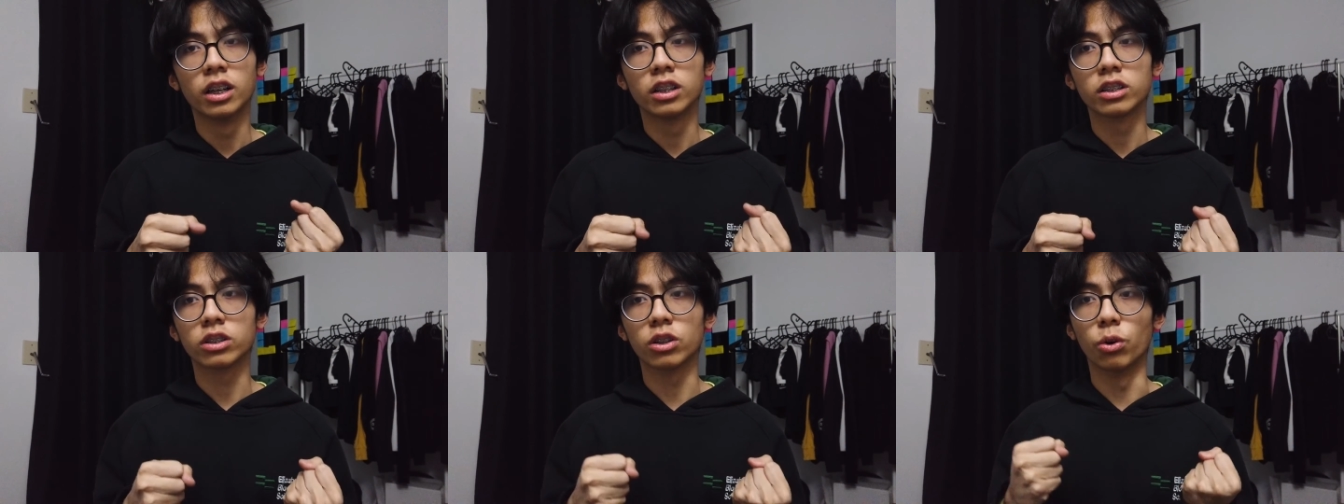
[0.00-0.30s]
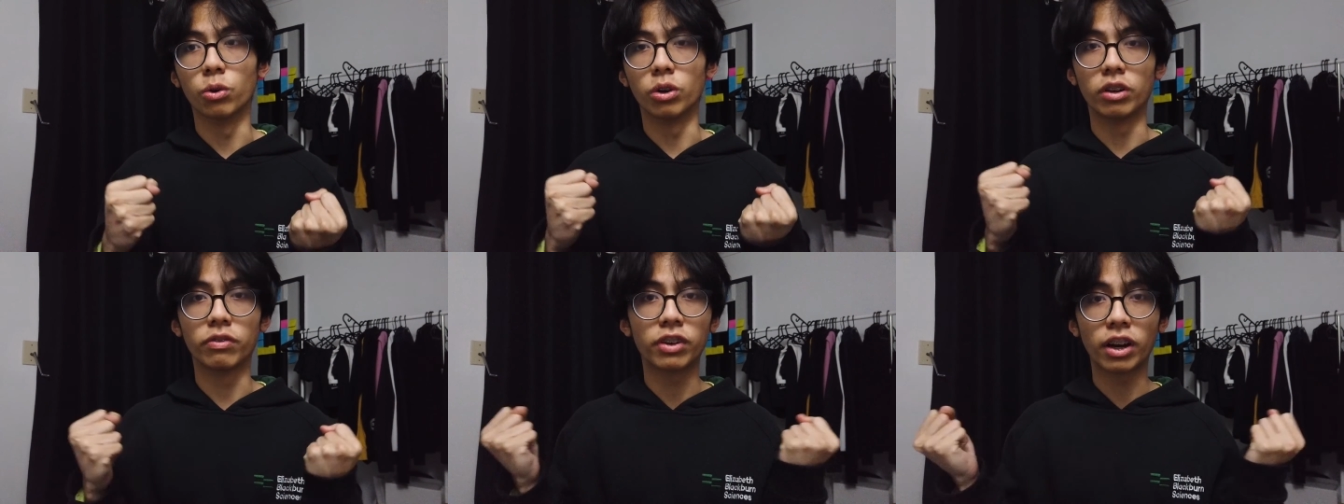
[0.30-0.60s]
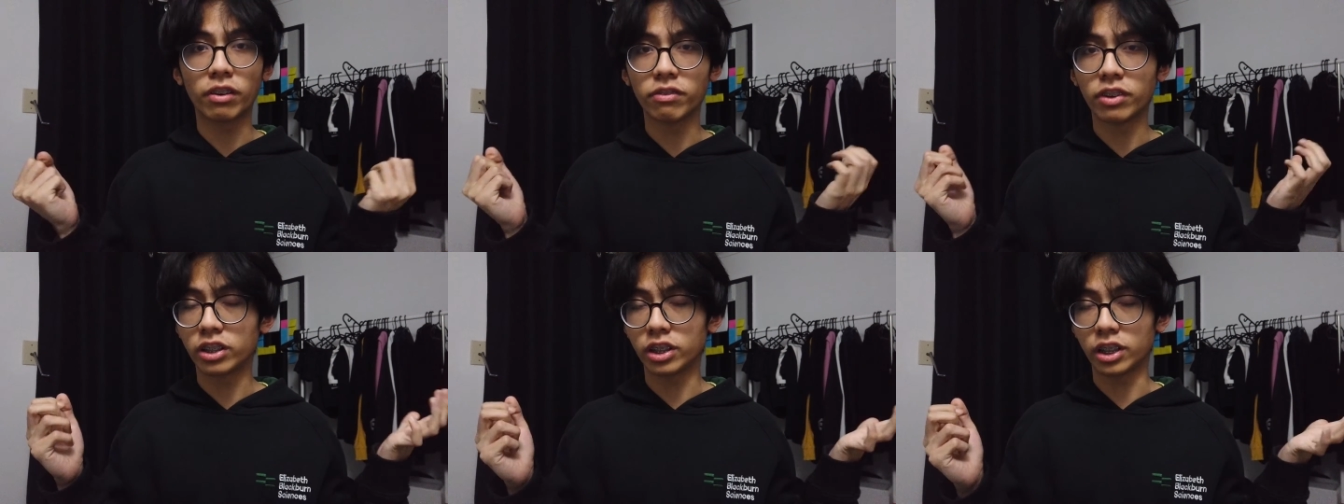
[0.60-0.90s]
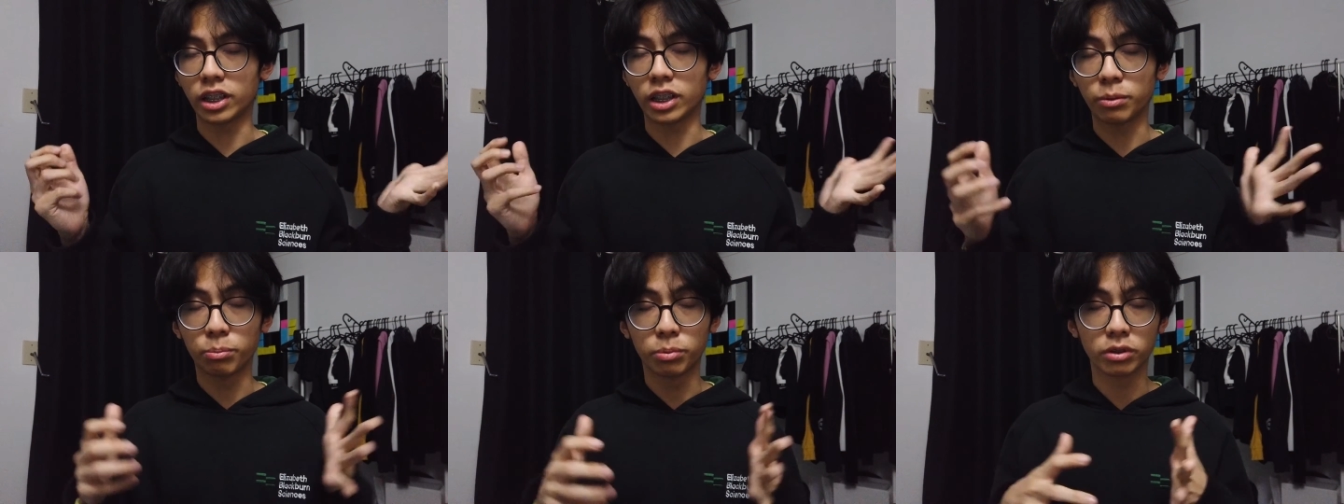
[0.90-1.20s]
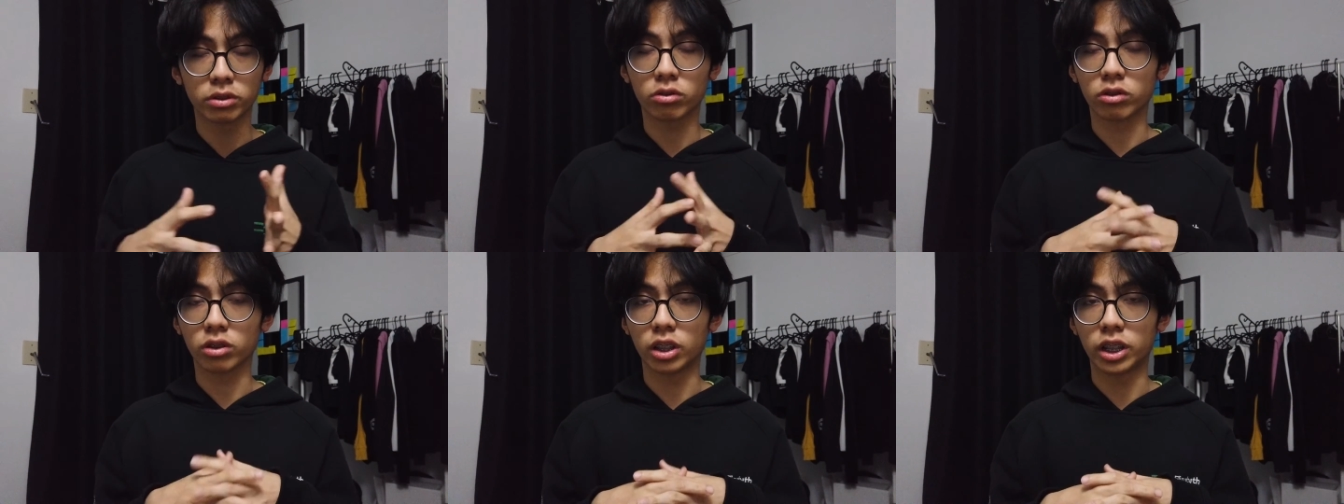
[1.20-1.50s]
So if you have any
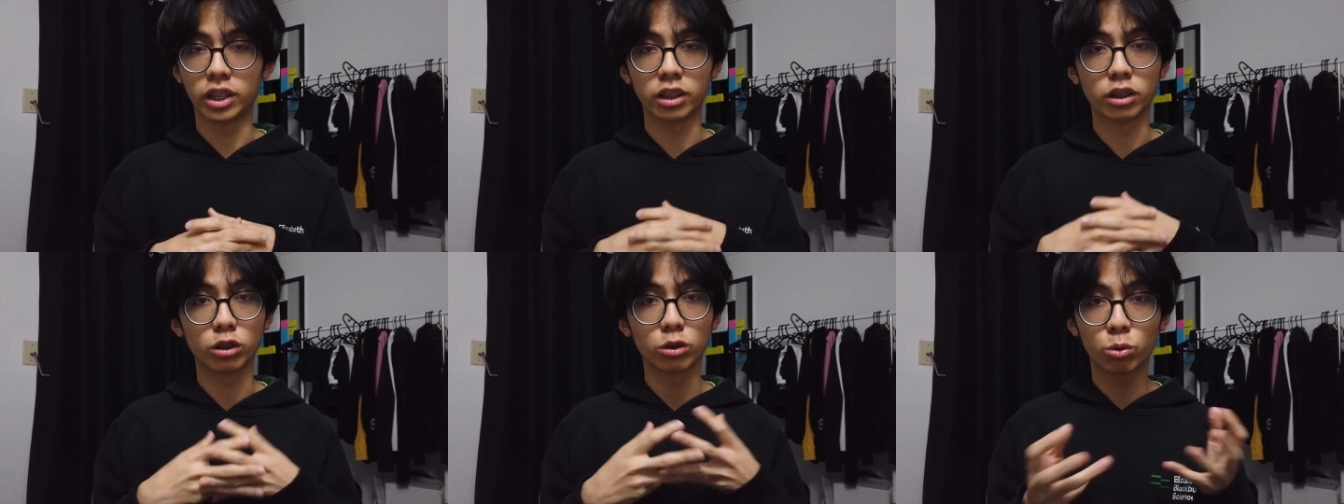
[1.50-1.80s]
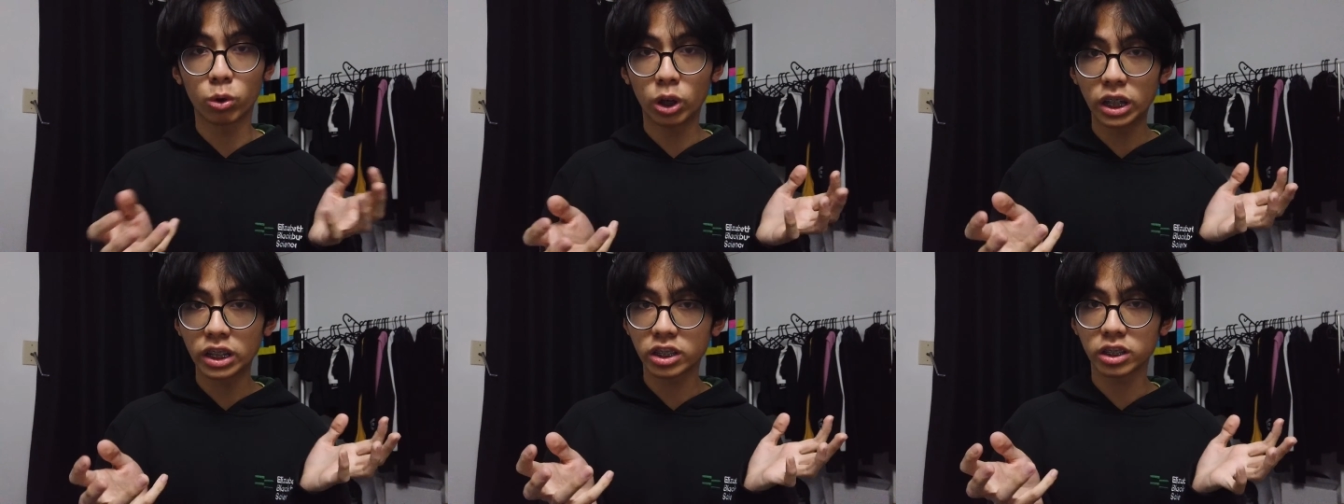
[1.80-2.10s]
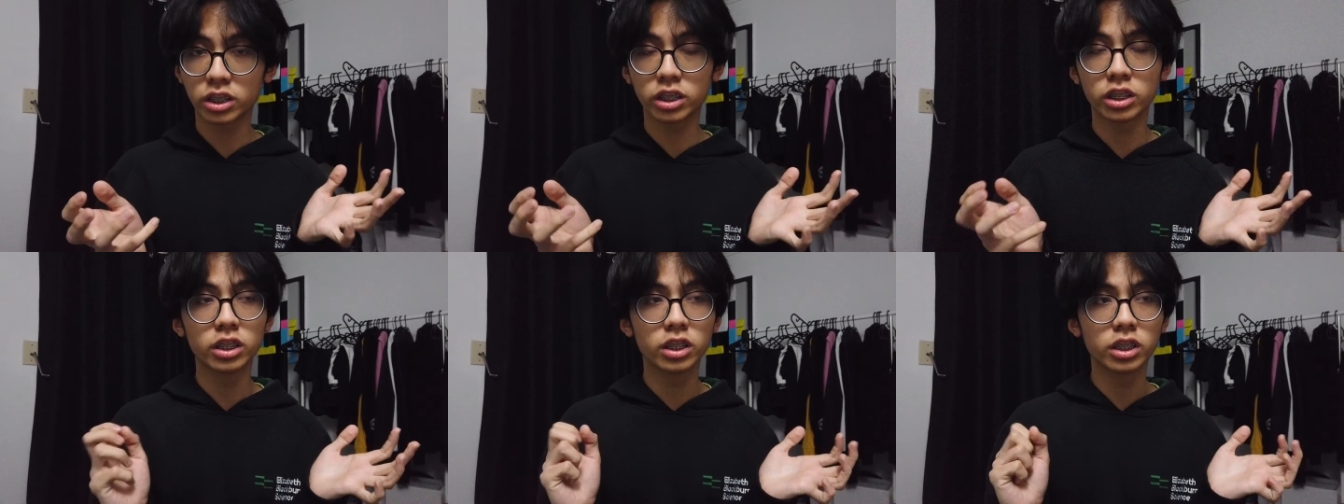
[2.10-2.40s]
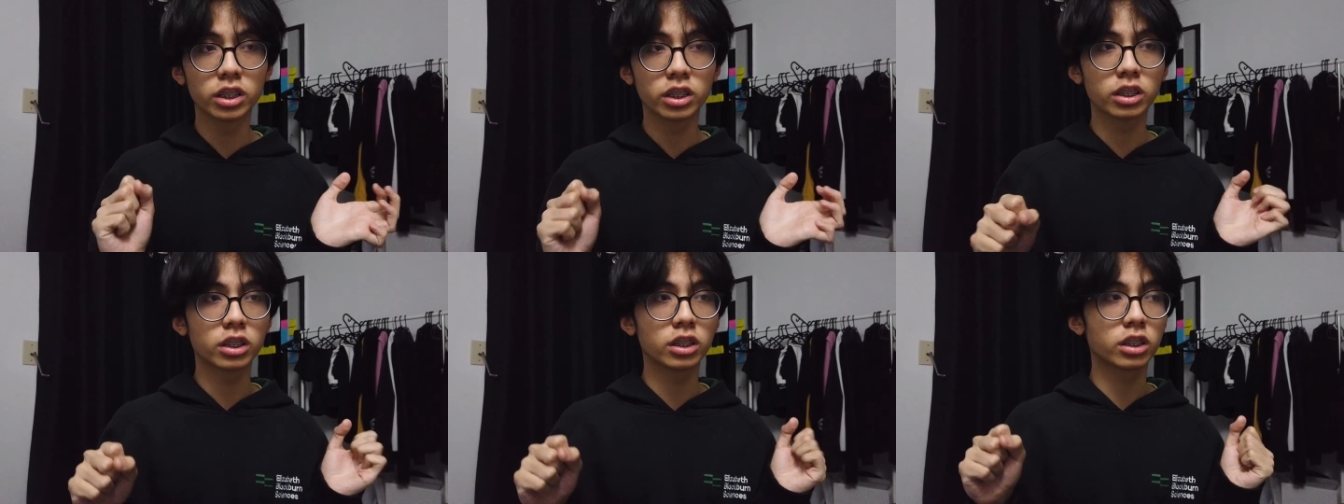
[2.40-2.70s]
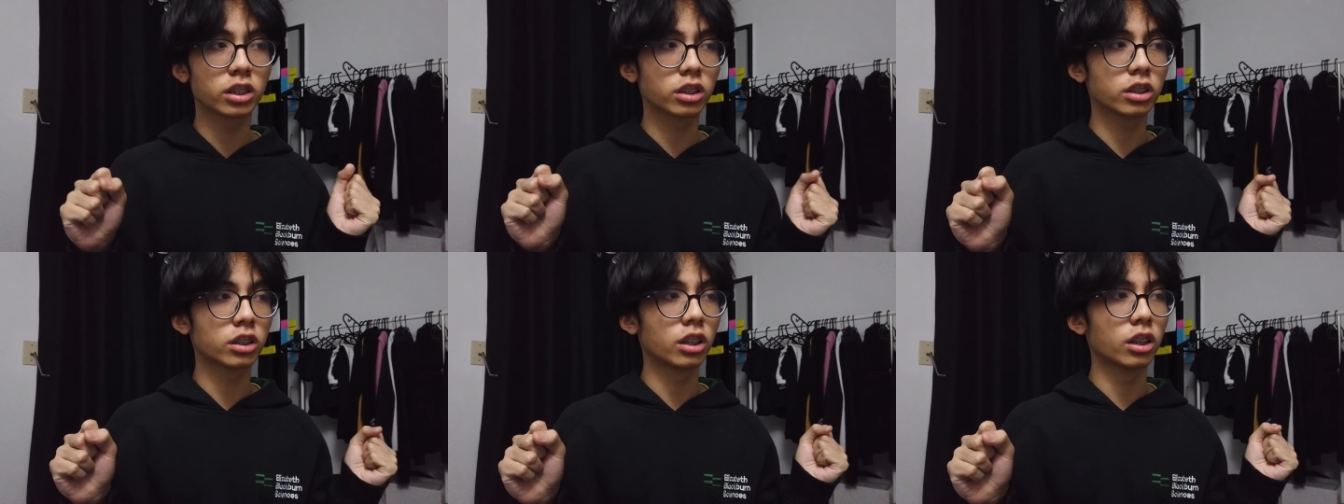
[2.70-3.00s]
EBIS related
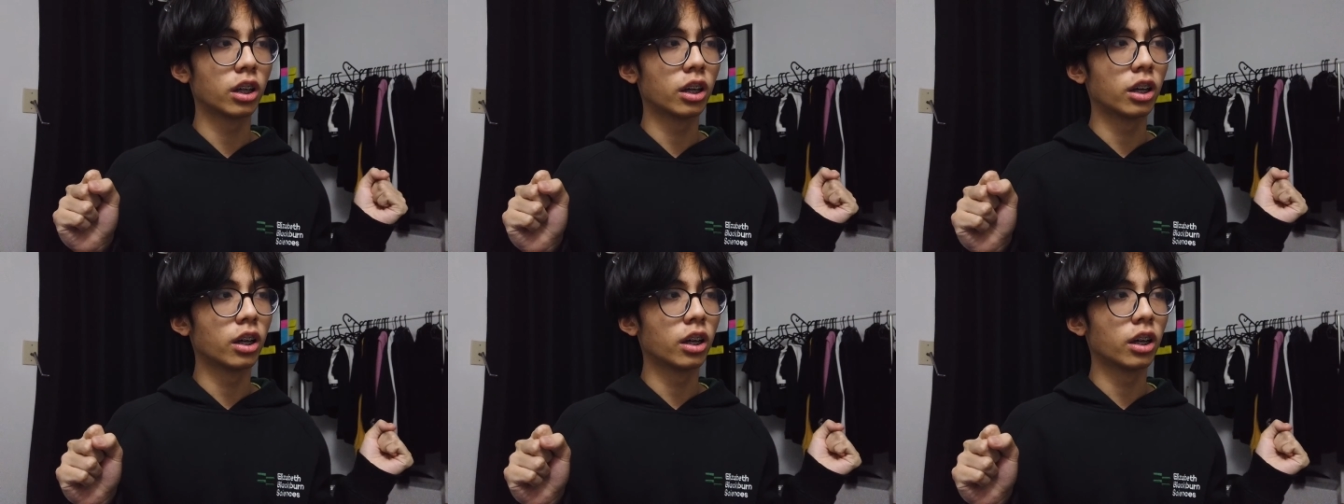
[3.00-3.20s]
questions